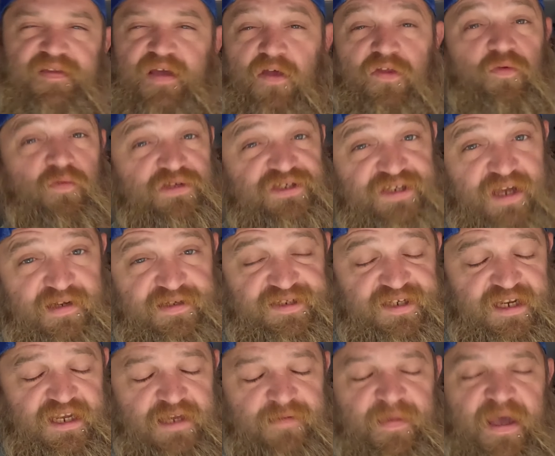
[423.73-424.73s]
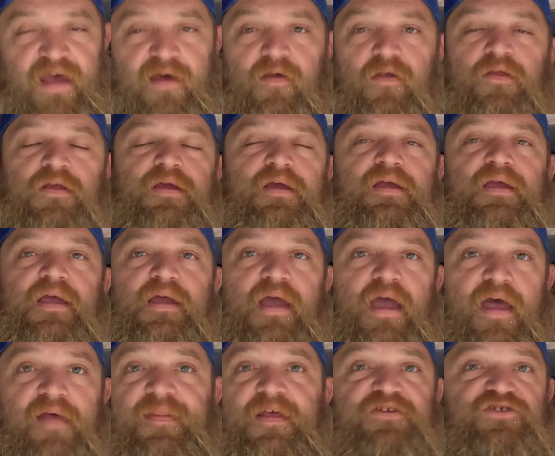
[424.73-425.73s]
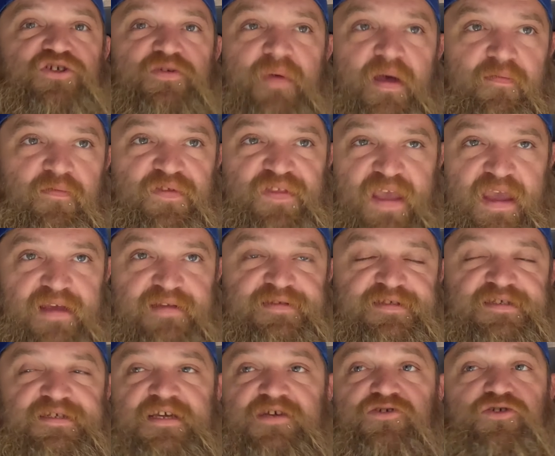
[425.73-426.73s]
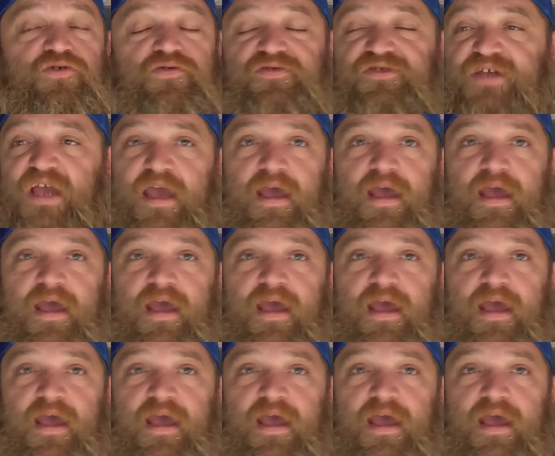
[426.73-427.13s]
The other one sent us an email, and then she met with Aiden's teachers.